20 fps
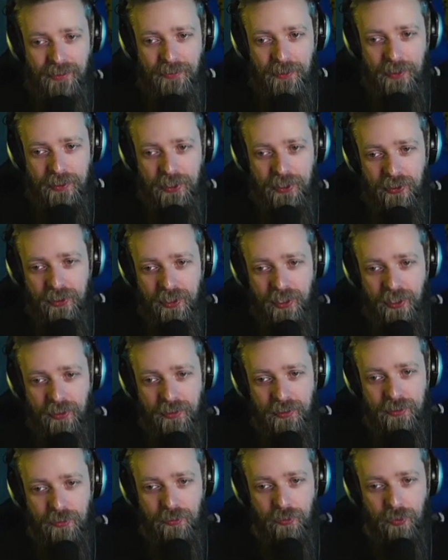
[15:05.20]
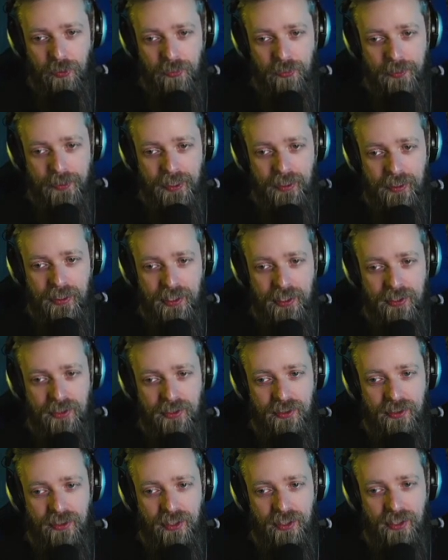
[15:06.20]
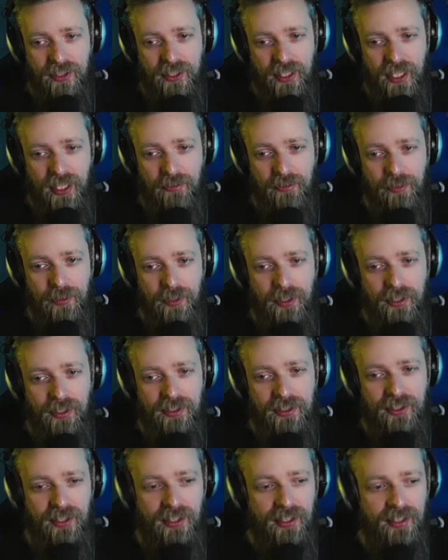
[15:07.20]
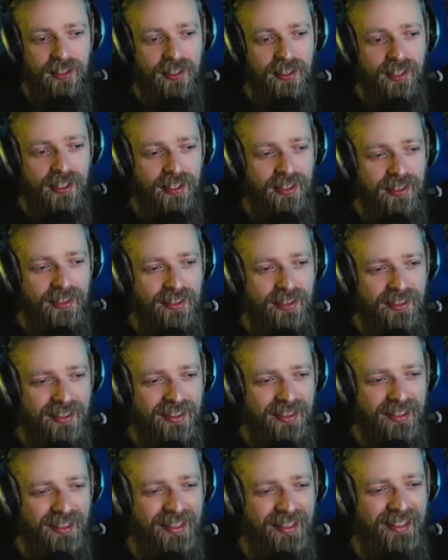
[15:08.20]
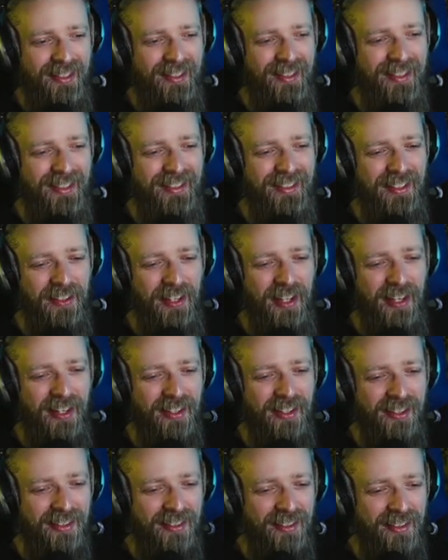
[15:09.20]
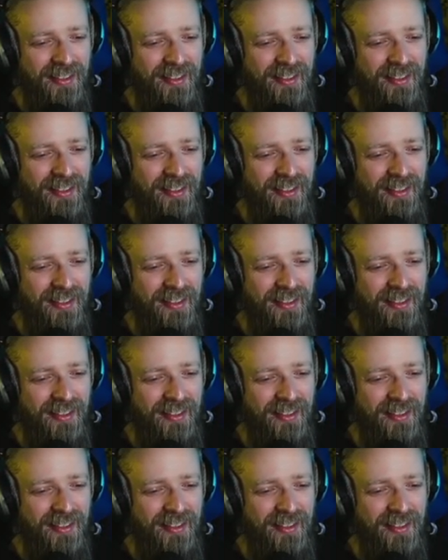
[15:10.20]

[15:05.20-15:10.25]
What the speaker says: I tell you to go into a room, you better listen. So the same applies to your indicators? Yeah.